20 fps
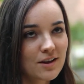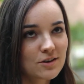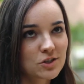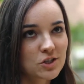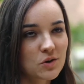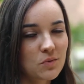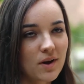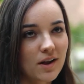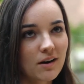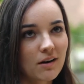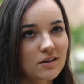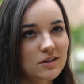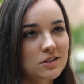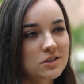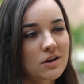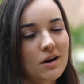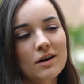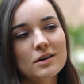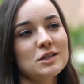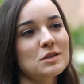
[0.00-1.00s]
She went on to
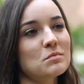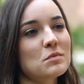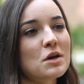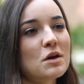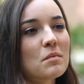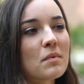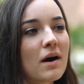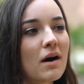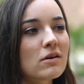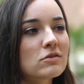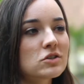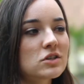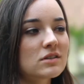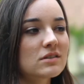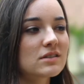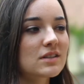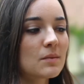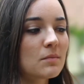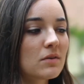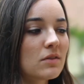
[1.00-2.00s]
talk to me about
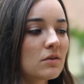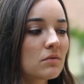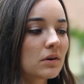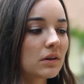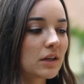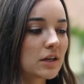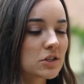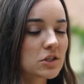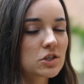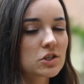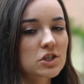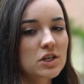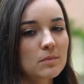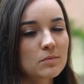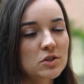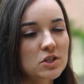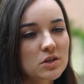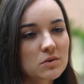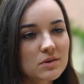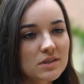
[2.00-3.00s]
just some of the
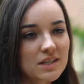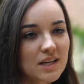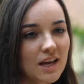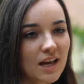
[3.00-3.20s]
relationships she was